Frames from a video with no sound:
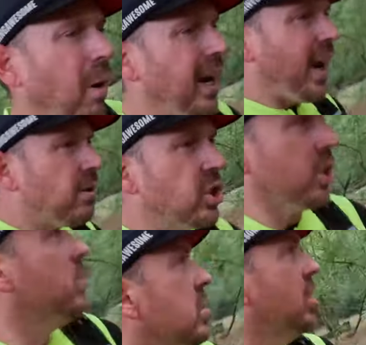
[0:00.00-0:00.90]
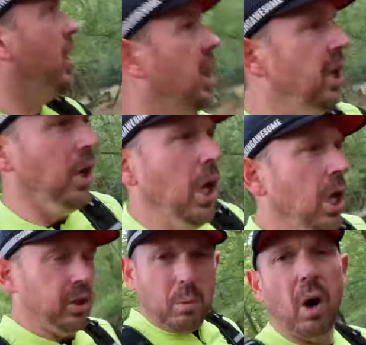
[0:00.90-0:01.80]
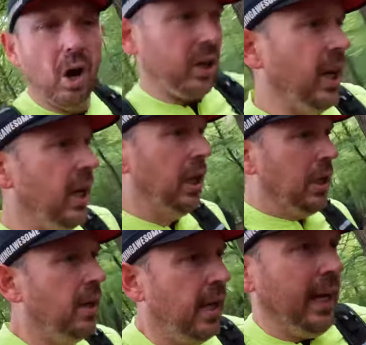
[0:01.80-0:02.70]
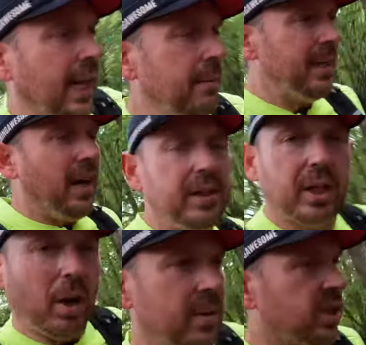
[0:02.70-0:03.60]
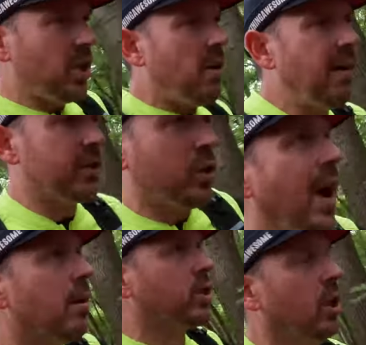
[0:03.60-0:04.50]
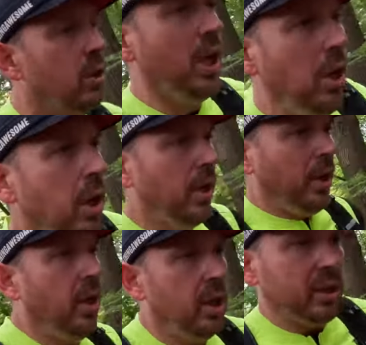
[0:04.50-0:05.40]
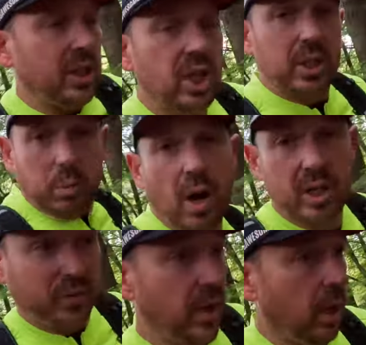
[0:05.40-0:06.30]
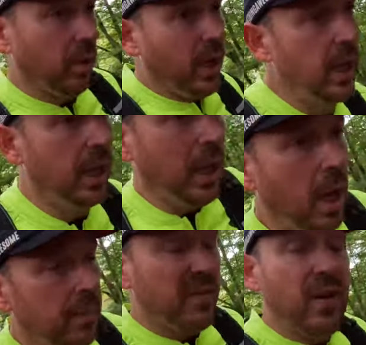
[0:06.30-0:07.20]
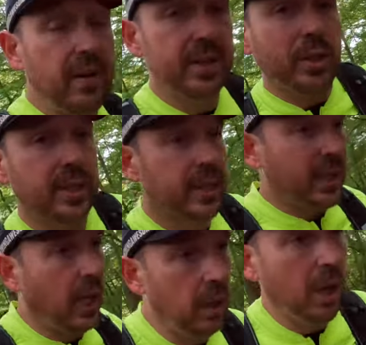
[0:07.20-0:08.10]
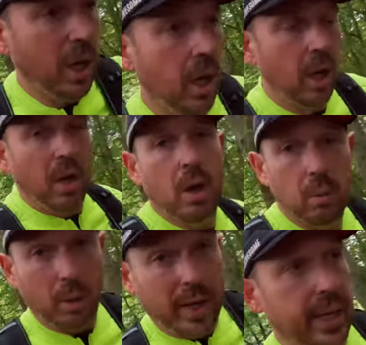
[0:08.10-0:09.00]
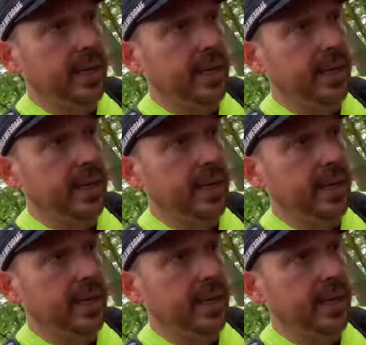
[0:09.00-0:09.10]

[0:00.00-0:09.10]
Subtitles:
one of those shoes that work. And let me know in the comments, do you have a trail shoe that just works for you? I'd be very interested to know what it